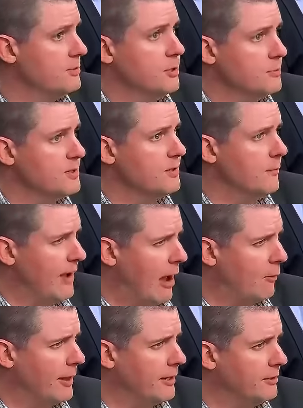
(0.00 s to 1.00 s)
terms of
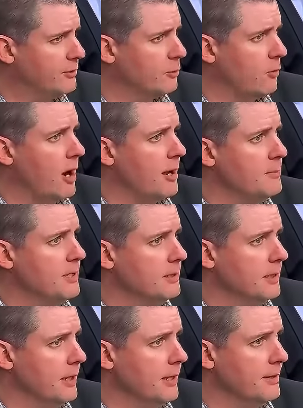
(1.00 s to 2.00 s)
how they described
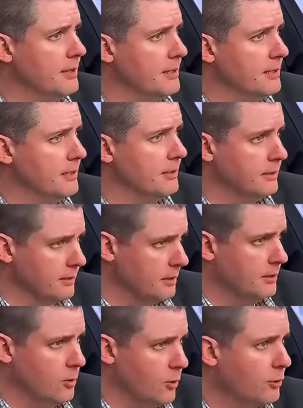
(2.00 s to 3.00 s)
the
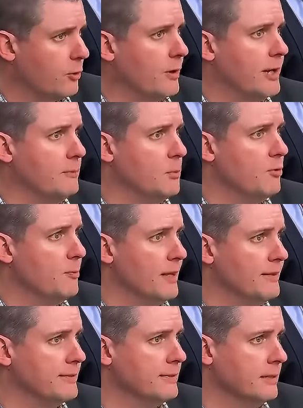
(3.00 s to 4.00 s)
North Korean
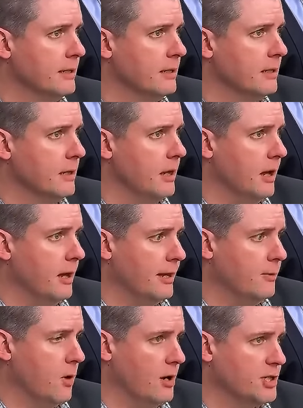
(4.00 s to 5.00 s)
movements
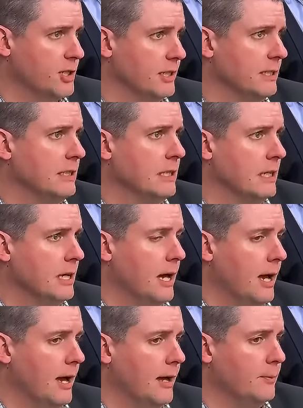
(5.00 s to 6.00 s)
in Russia.
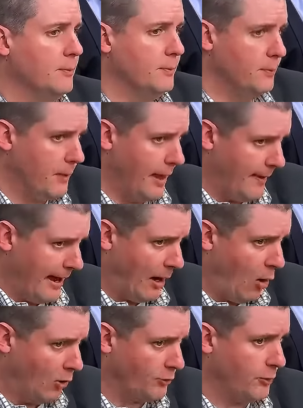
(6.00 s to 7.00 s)
And
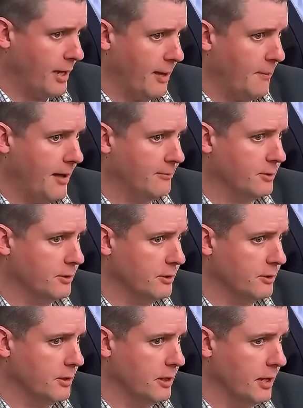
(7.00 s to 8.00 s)
that also came
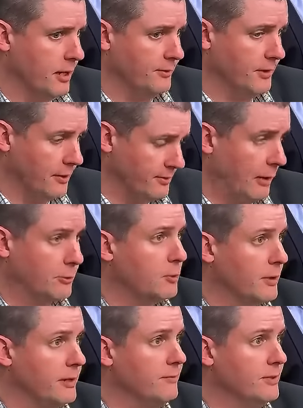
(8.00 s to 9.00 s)
after a South
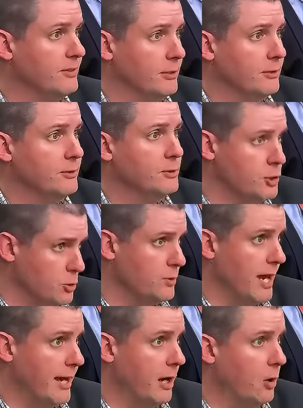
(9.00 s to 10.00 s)
Korean visit to
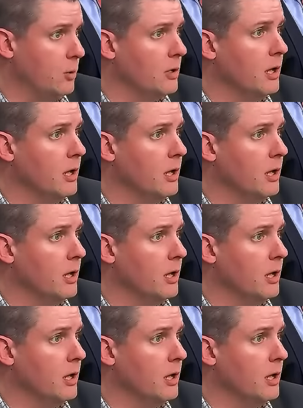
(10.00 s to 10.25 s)
NATO.